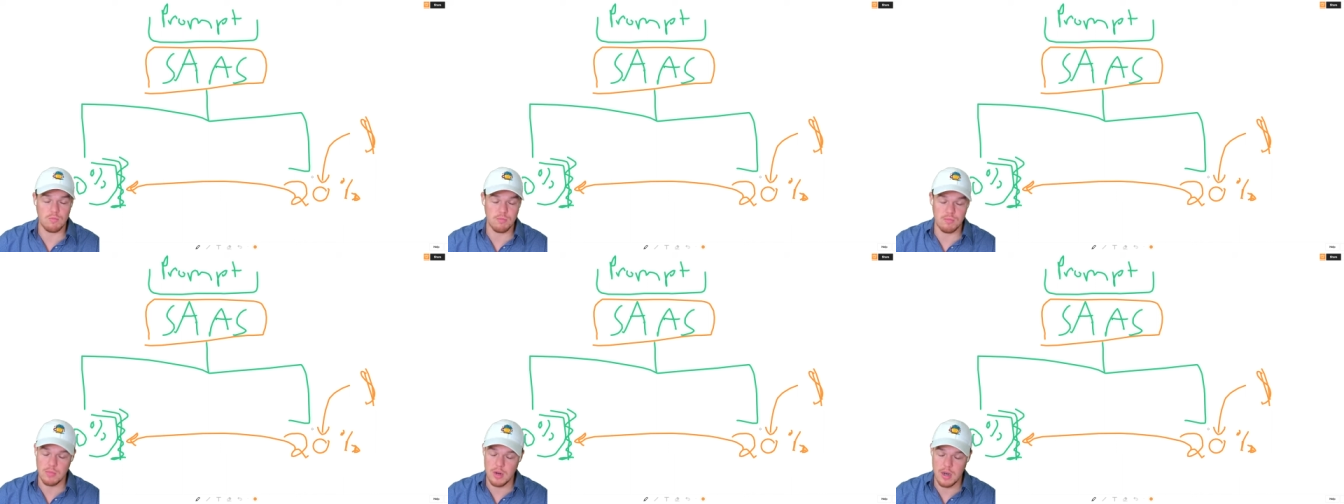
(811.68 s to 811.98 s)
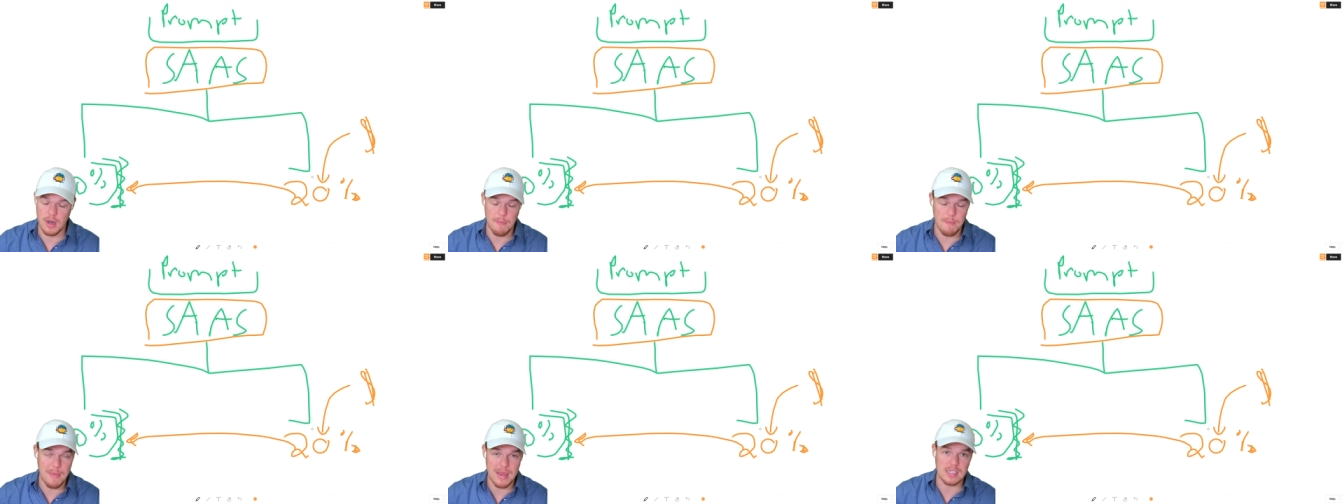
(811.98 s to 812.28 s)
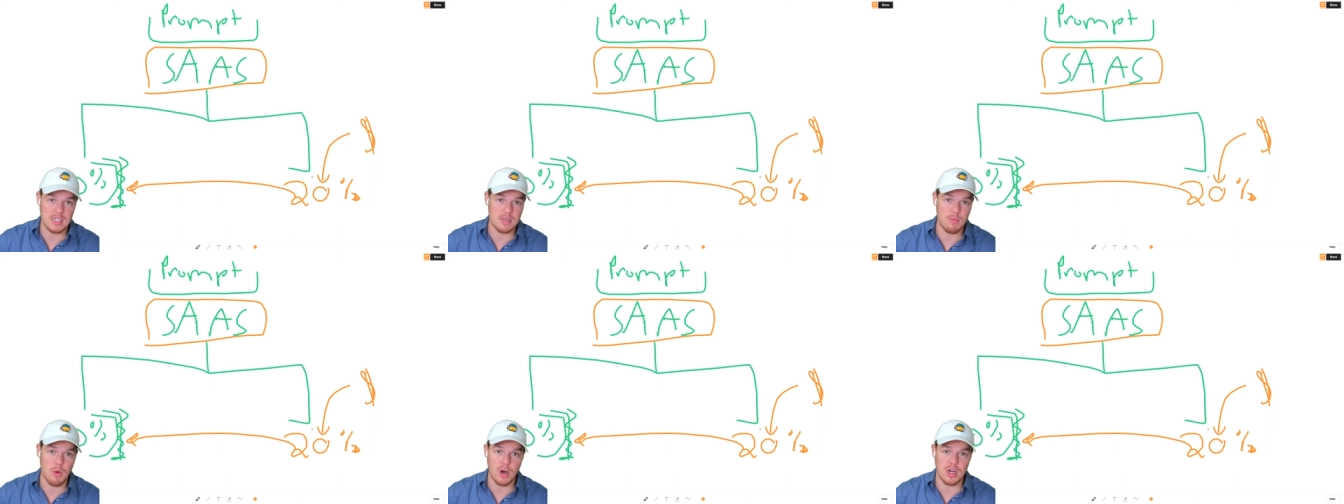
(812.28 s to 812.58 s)
an
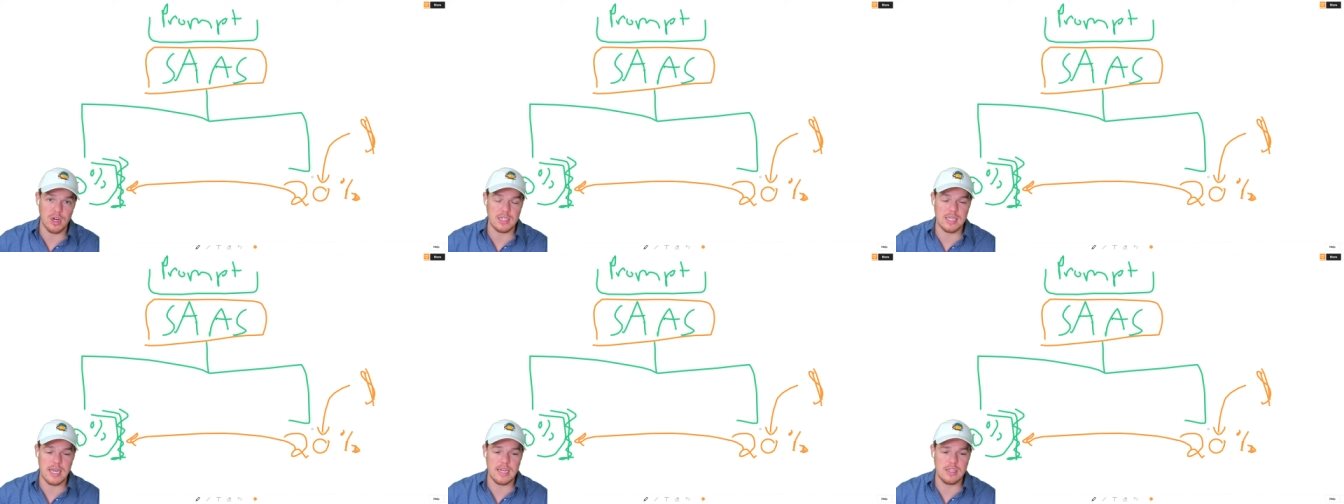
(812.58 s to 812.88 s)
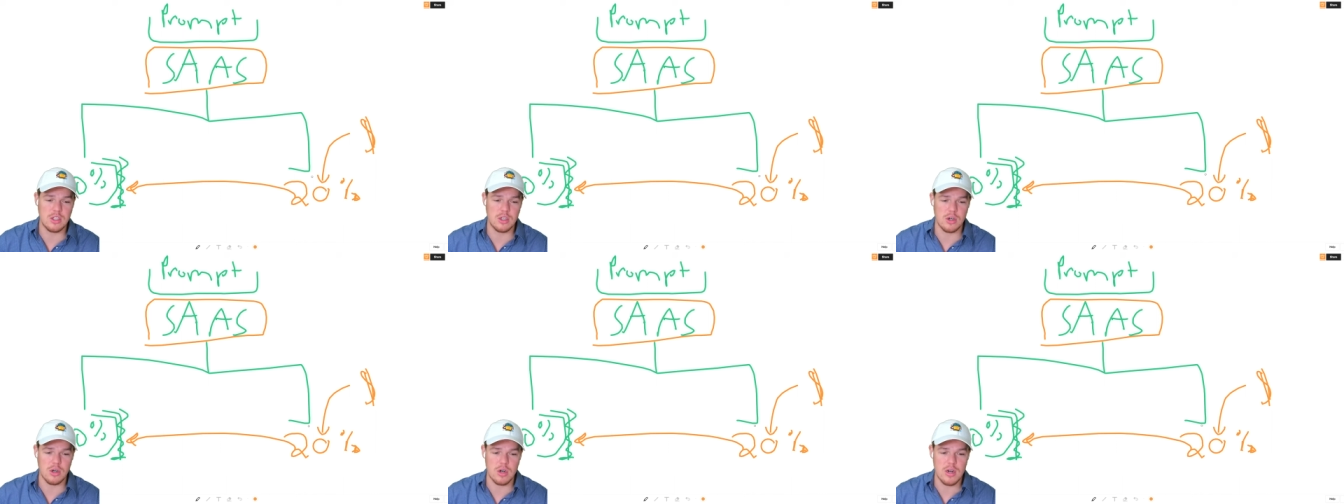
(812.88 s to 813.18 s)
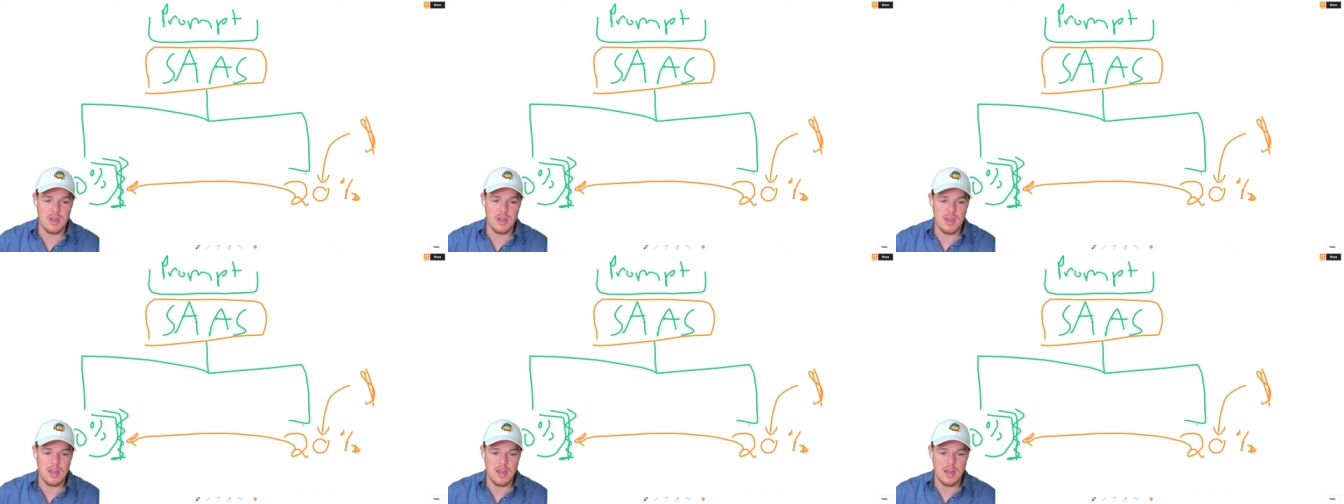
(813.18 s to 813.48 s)
amazing market to enter
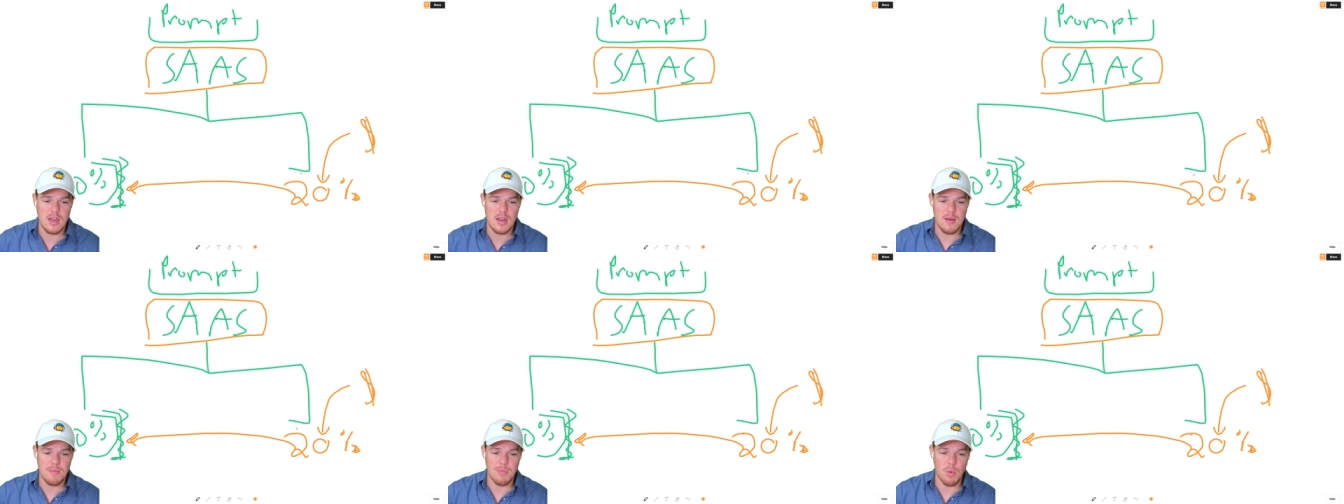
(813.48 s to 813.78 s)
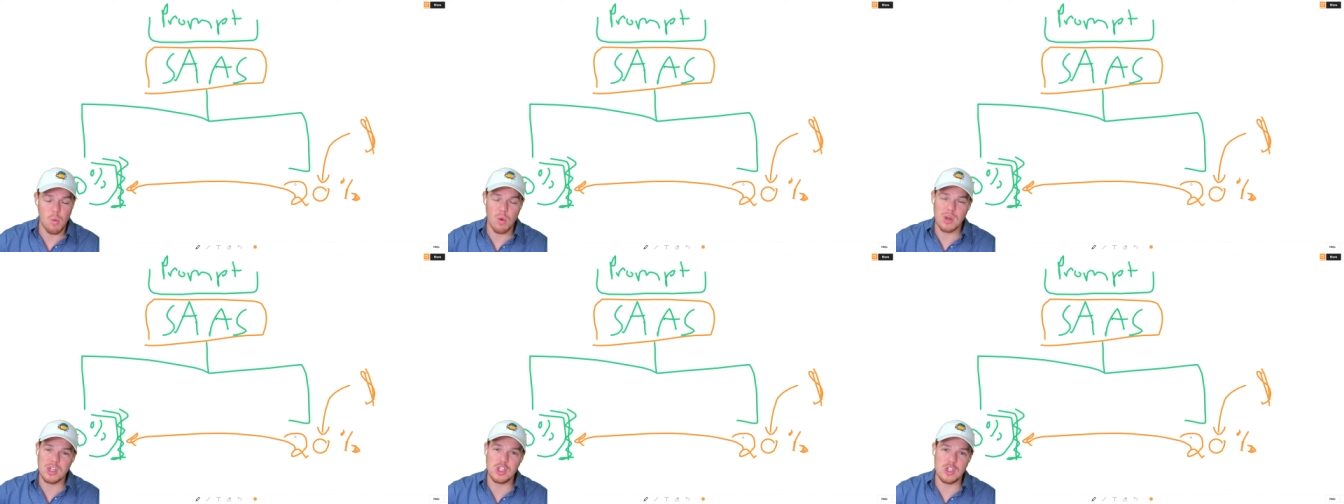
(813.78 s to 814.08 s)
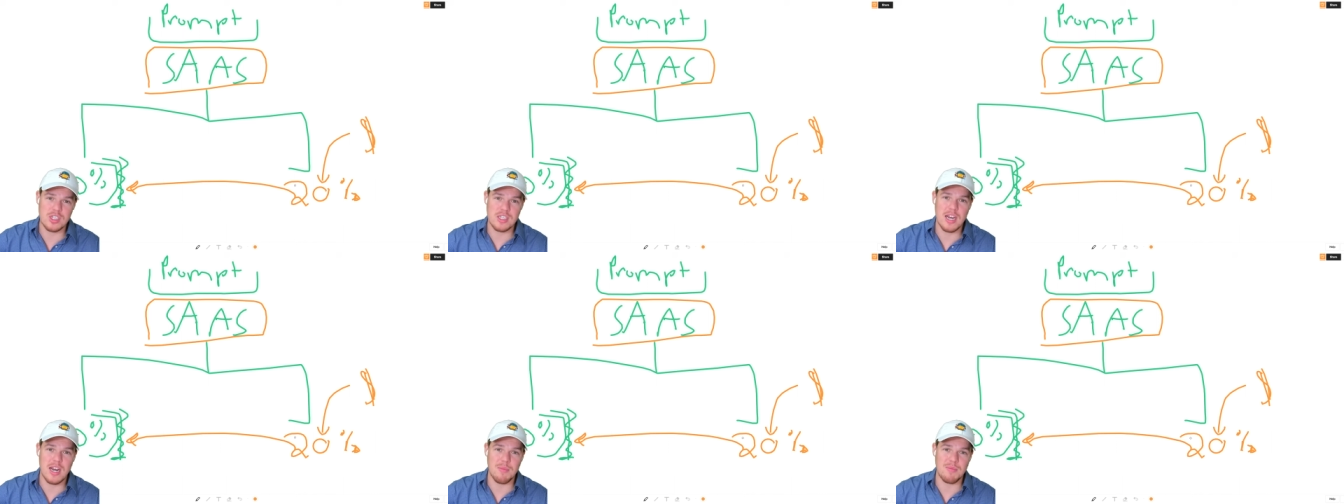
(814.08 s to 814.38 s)
once you
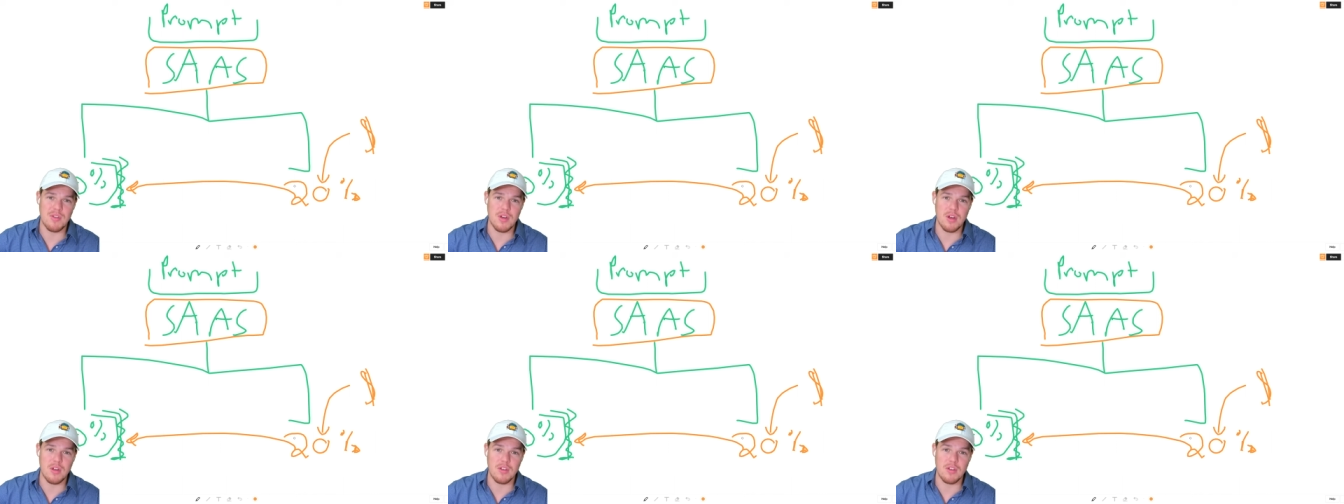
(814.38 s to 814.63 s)
set up the,